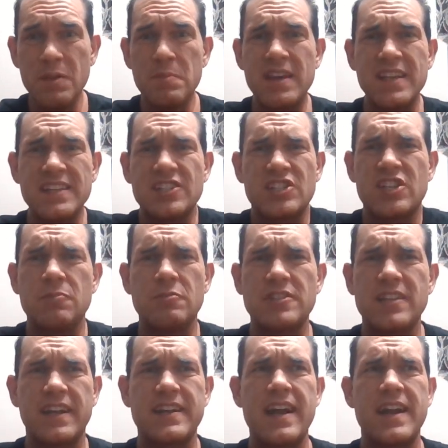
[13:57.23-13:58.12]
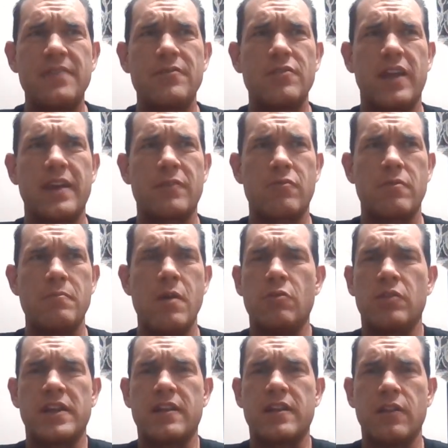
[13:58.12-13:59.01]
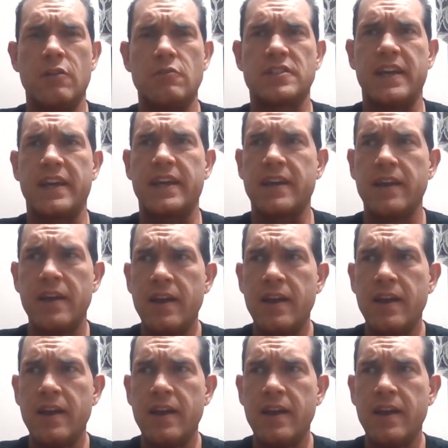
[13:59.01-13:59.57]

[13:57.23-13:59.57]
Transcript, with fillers: because the shit was like not even like remotely close. Like,